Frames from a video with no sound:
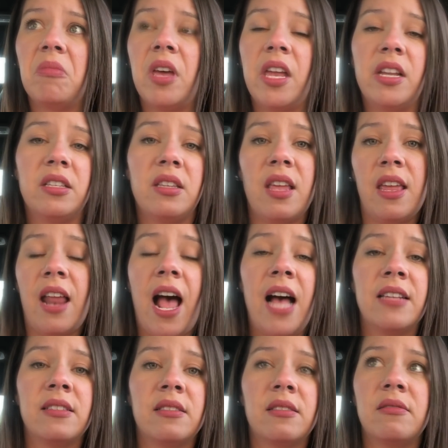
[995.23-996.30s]
And it
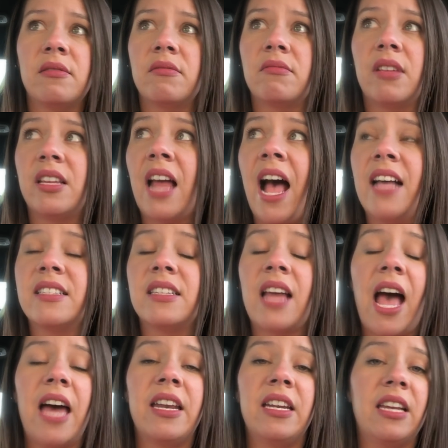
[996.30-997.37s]
hasn't
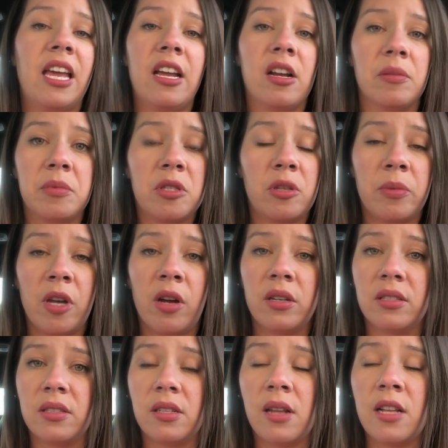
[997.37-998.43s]
had any hiccups, to be
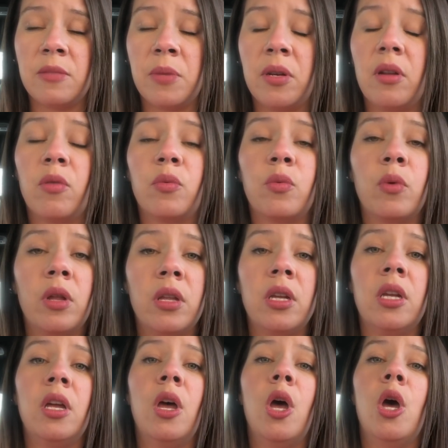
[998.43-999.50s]
honest. It has been a
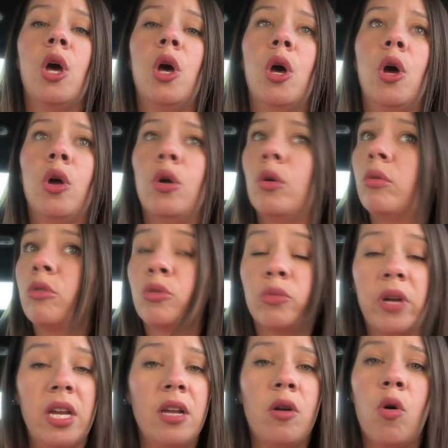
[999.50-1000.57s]
really
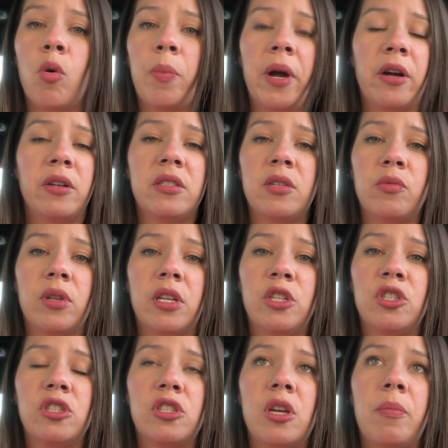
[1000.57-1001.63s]
great co-parenting
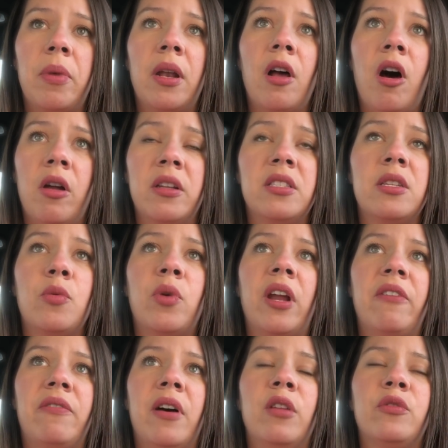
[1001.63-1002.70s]
relationship. And honestly, when
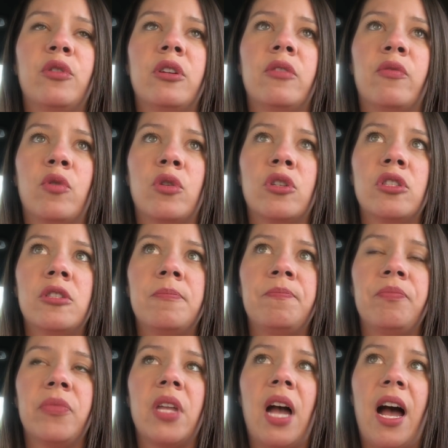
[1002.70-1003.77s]
I filed for divorce,
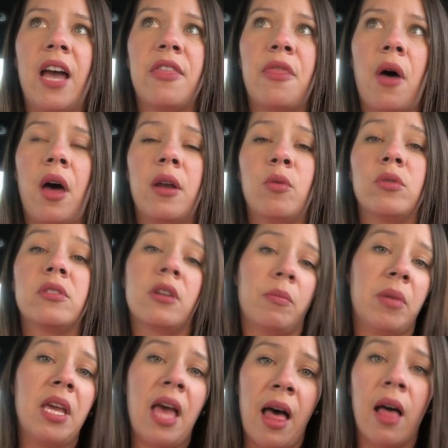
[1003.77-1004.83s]
I thought it was going
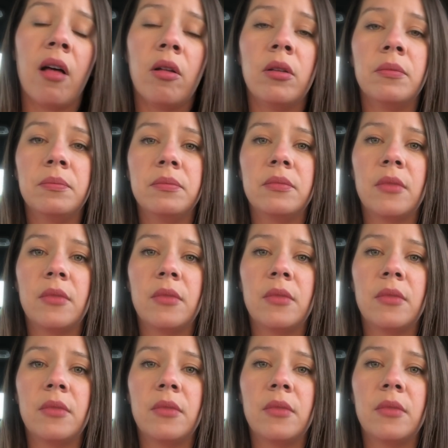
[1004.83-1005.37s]
to be hell.